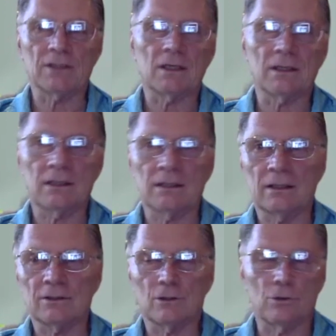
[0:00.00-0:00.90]
on the other
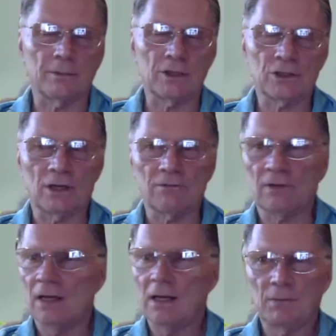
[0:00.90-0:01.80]
hand, is a gourmet chef,
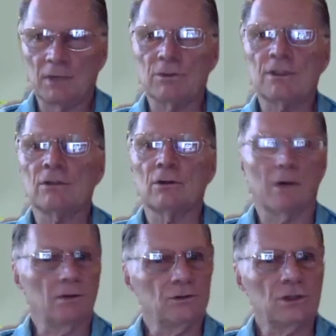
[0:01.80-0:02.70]
but he would still go
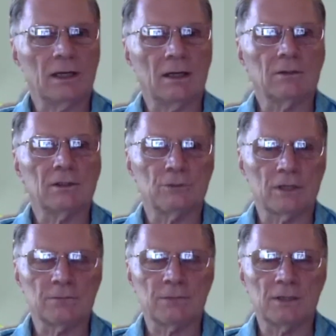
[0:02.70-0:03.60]
out and check out these
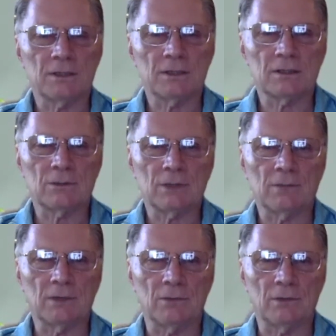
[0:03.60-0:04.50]
recipes and see what he
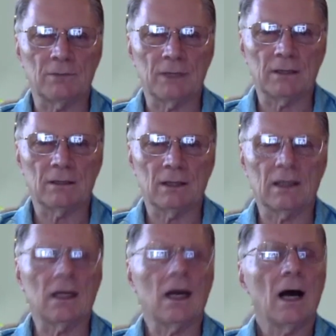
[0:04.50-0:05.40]
might want to make.
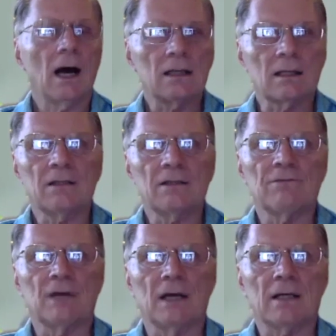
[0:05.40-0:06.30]
And I like the
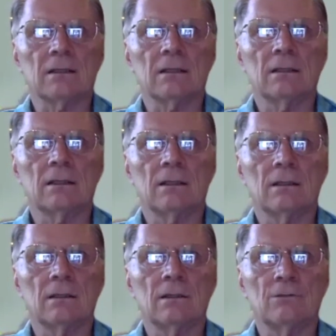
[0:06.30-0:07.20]
fact that
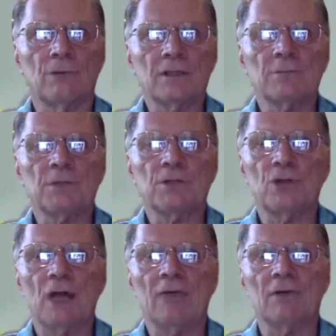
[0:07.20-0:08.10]
the recipes you
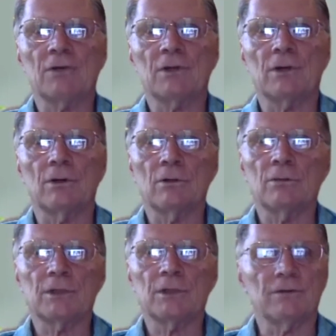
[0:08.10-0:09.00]
have out there are a little
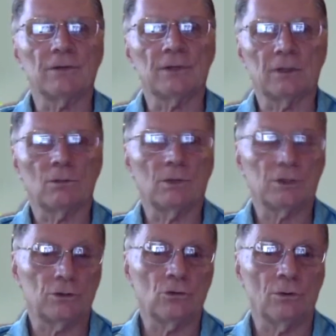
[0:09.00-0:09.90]
bit different than what
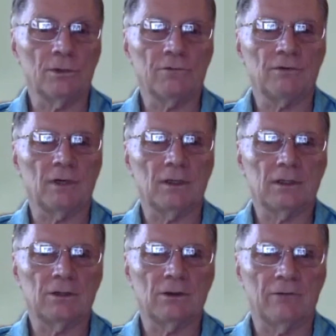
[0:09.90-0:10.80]
you'd normally find in
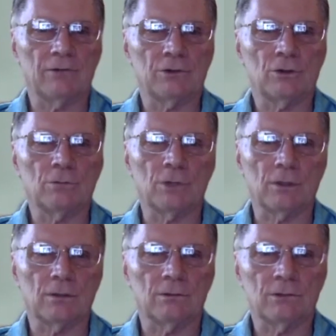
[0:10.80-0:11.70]
your average cookbook,
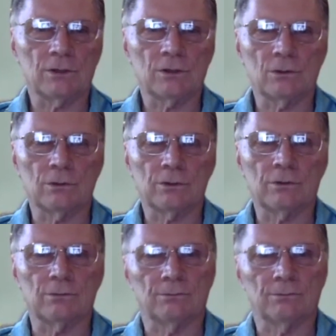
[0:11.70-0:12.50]
which is cool too.